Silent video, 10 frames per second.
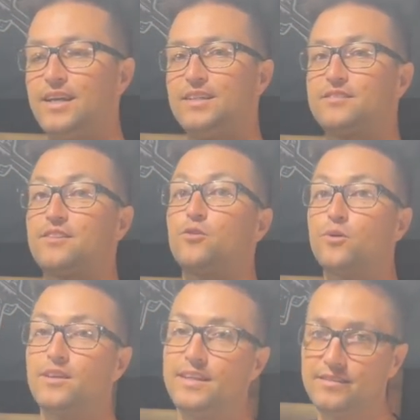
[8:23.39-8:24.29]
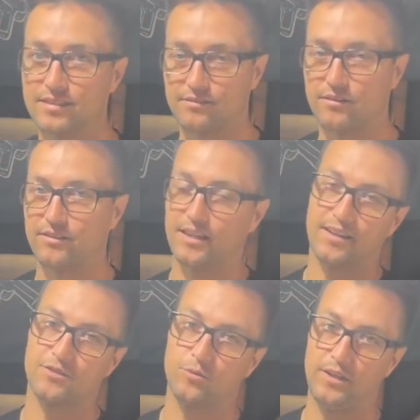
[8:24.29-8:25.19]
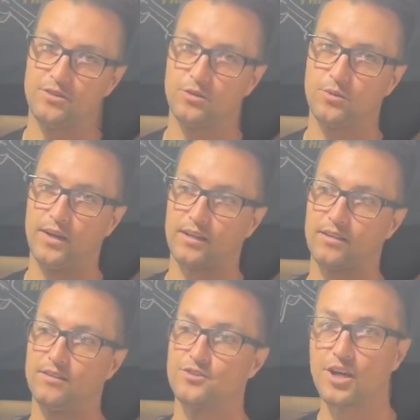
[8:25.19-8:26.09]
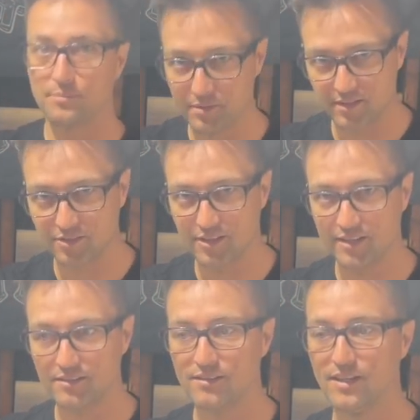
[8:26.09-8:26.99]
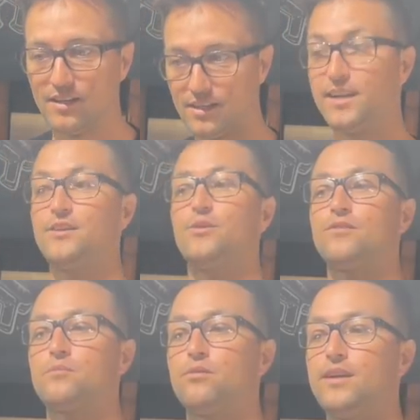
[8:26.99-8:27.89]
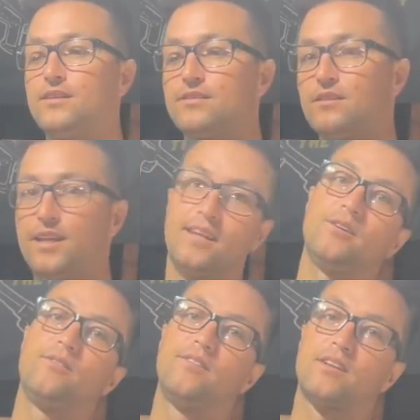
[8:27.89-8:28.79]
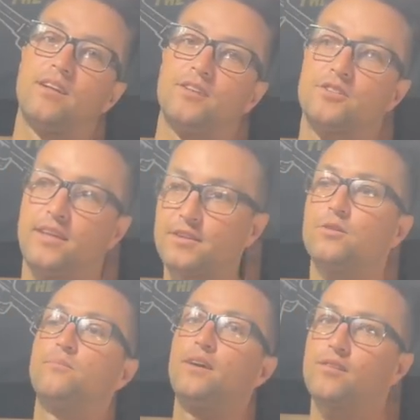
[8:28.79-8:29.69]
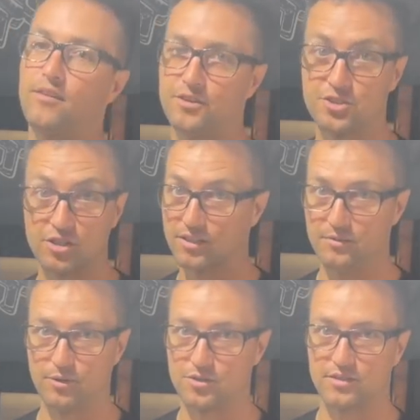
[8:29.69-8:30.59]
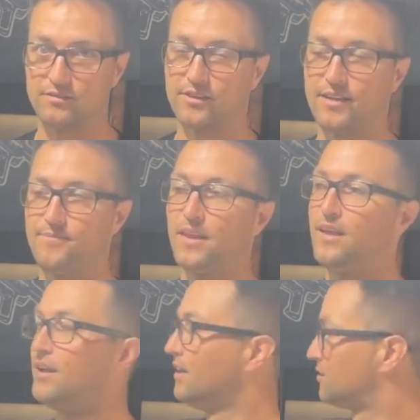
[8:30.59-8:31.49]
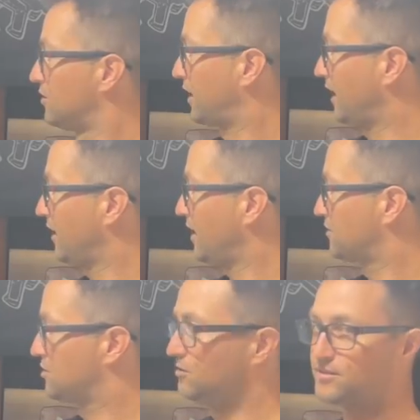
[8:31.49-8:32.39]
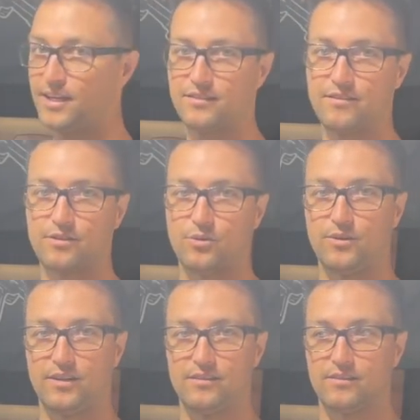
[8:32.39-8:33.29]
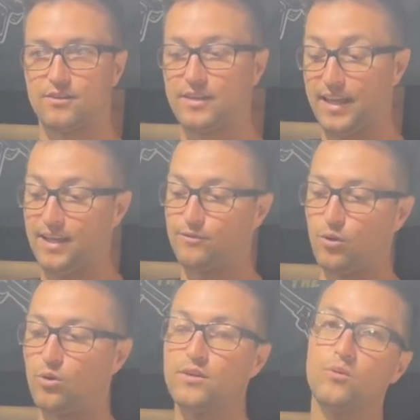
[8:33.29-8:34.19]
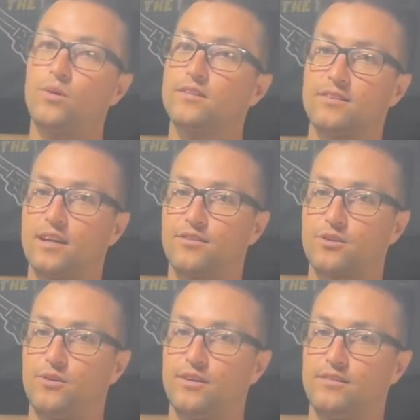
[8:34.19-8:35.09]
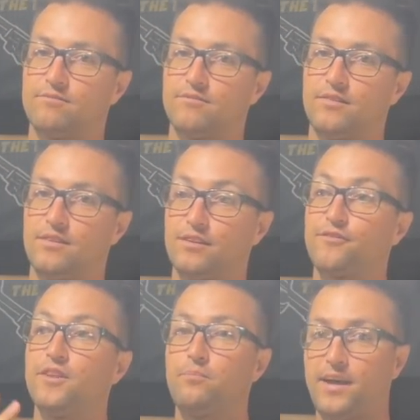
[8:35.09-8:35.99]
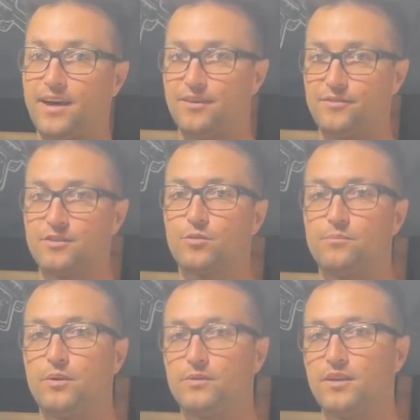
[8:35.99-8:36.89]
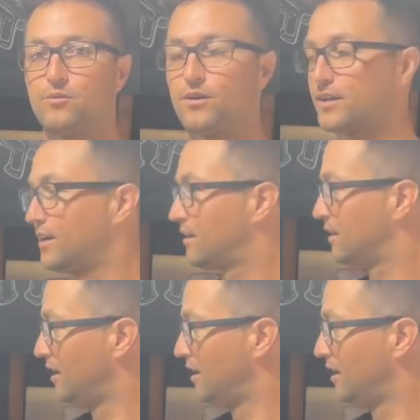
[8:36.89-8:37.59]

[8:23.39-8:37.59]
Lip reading: It's the release of everything that's way too quick. Chopping the throttle, letting go of the brakes, letting go of the clutch. And that's what makes all the jerky motion, right? So you can't have two sides of the coin, or you can't have only one side of a coin. The flip half is what people need to work on.